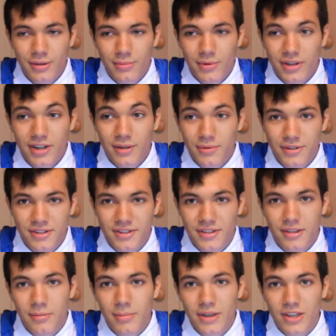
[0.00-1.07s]
but it was
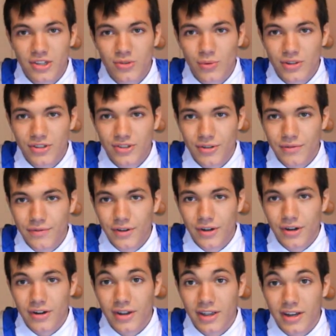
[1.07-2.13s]
the biggest one so
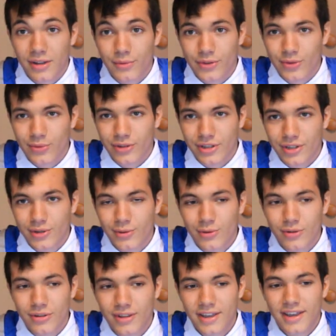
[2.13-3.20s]
far, and it was really
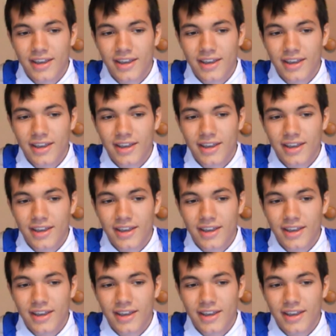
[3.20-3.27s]
cool.